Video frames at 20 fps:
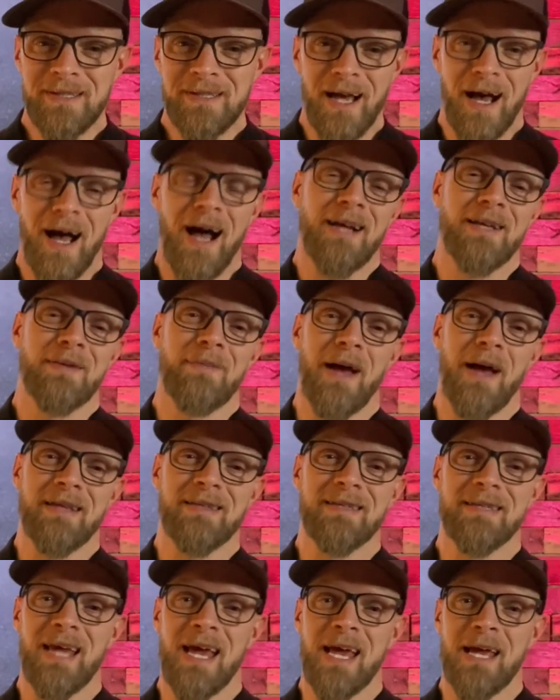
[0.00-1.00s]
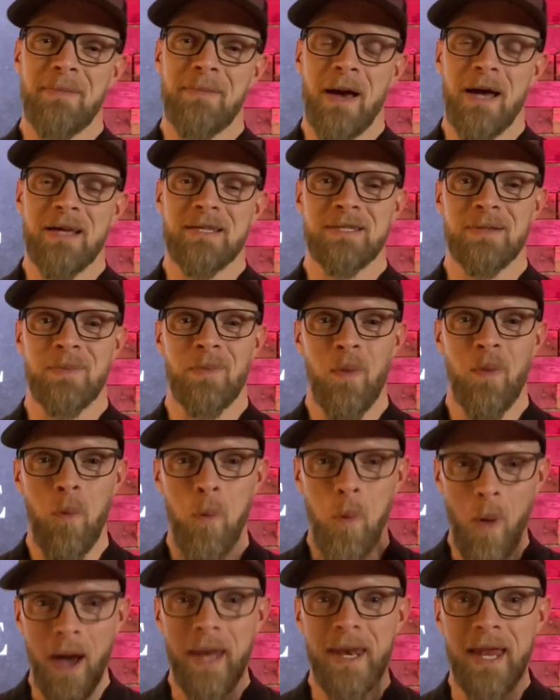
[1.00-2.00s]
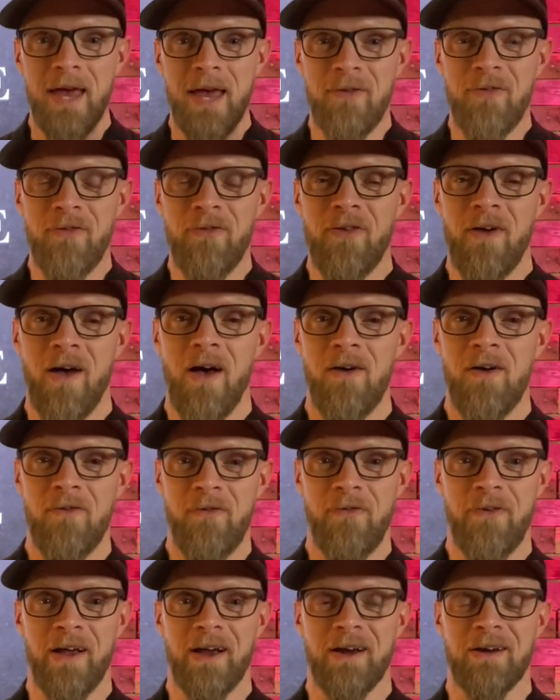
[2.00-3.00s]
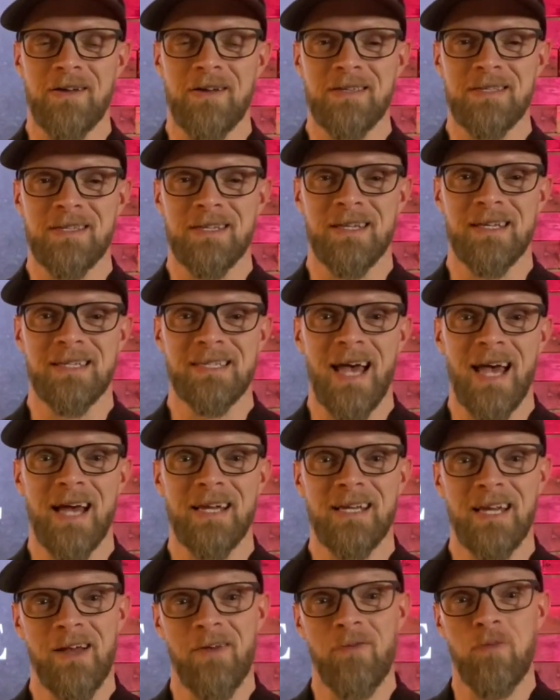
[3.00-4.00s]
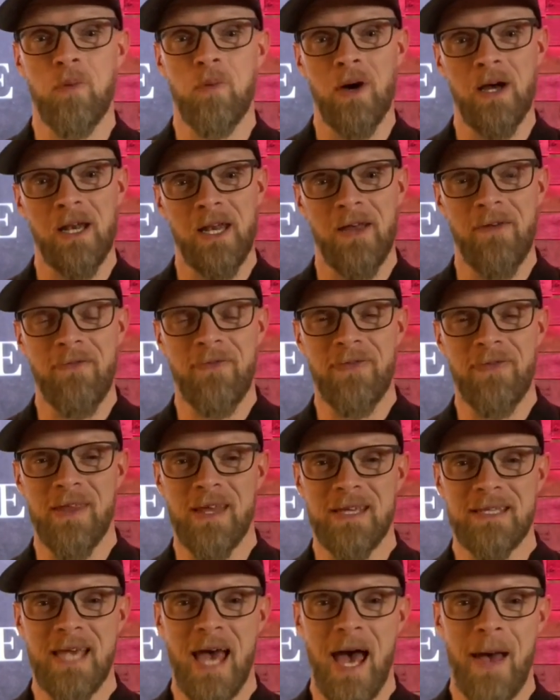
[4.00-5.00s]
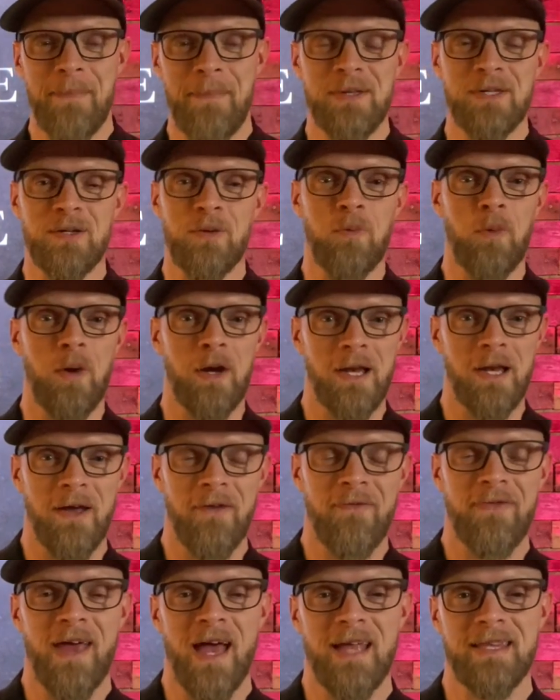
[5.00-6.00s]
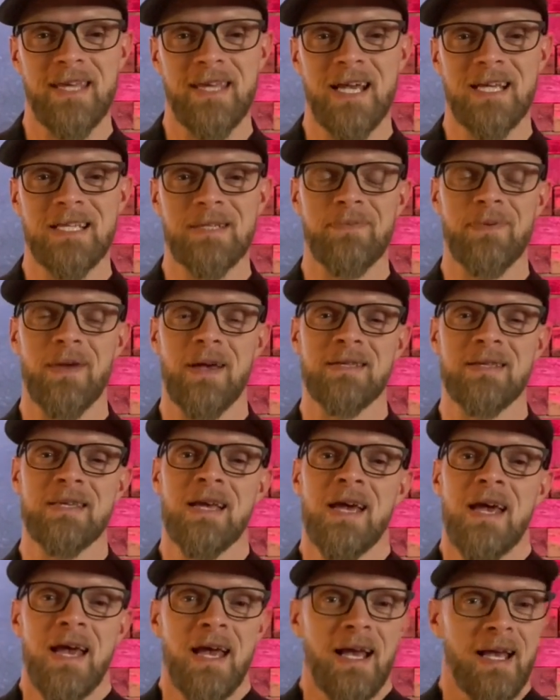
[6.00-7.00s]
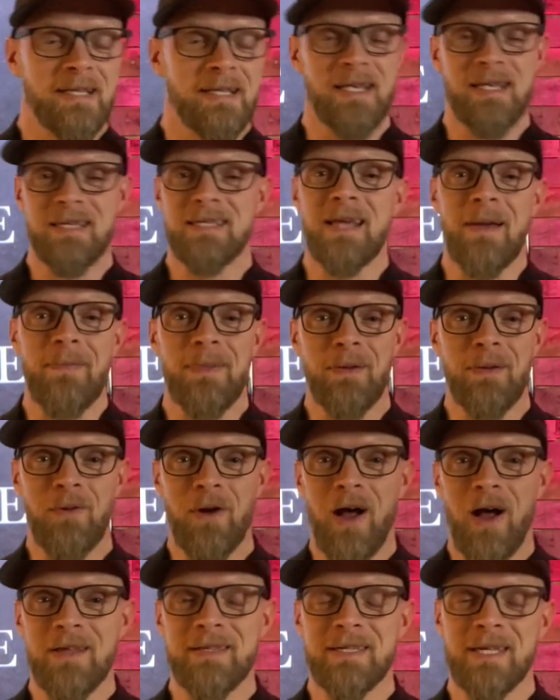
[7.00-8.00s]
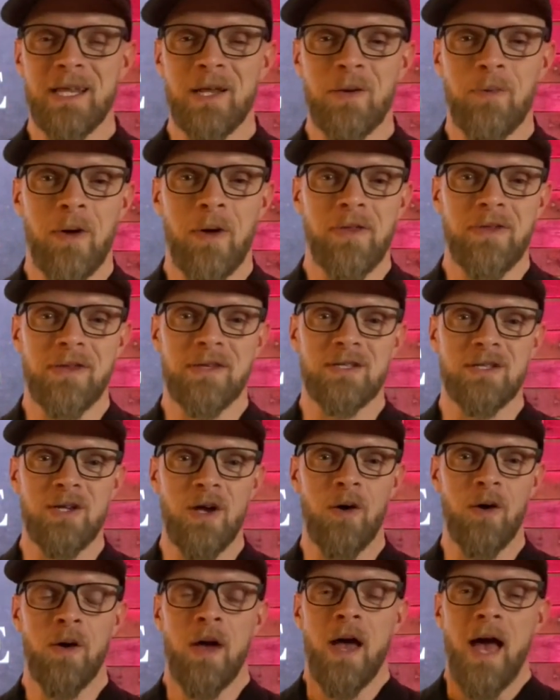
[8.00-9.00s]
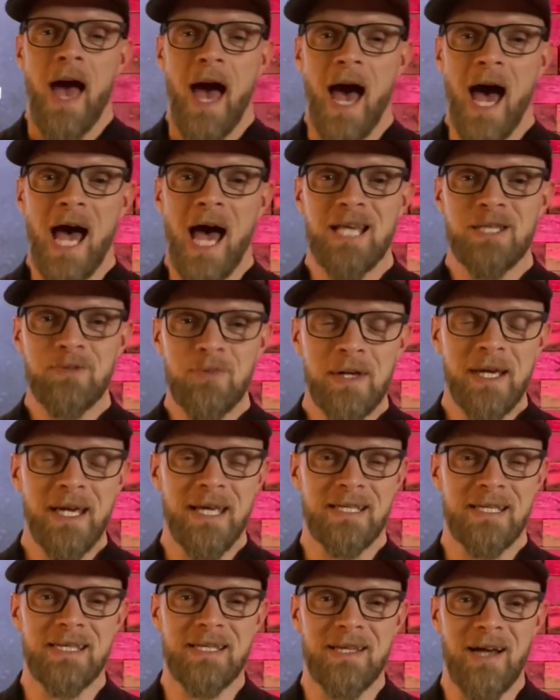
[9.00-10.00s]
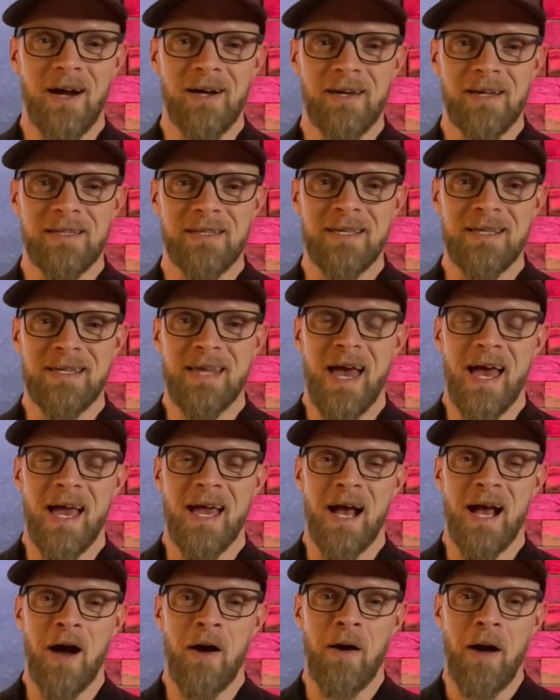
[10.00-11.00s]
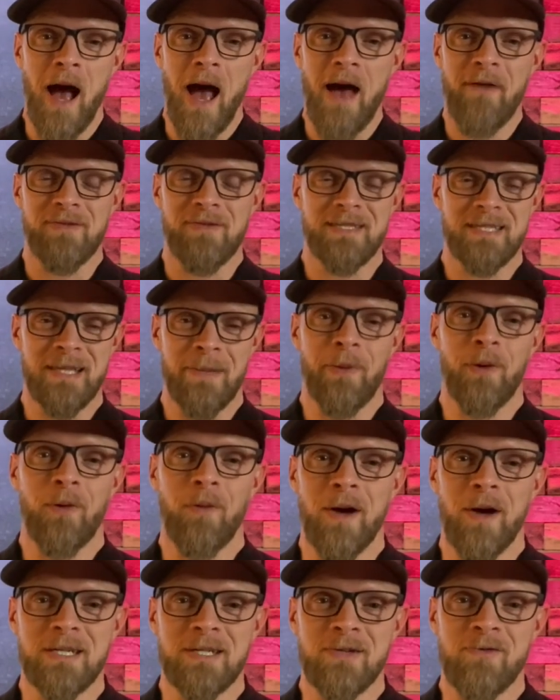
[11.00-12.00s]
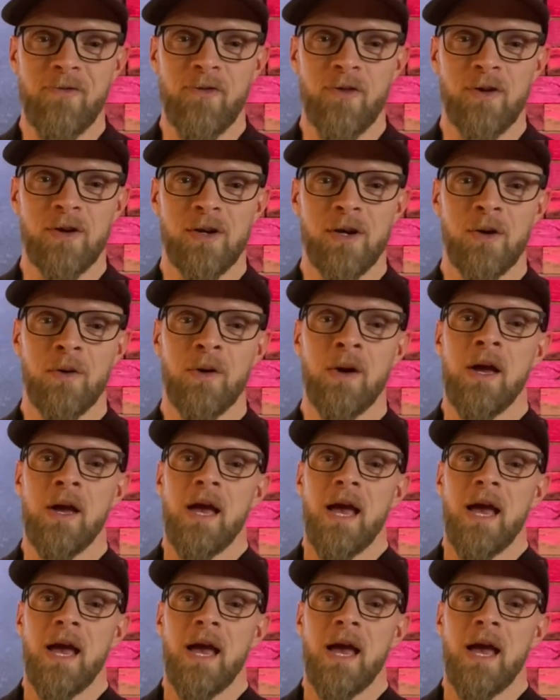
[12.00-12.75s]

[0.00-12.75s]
to talk about today about some what if fears. So this idea of what if this happens or what if that takes place, because it's something we're all dealing with. And so as we get started today, I have a simple question for you.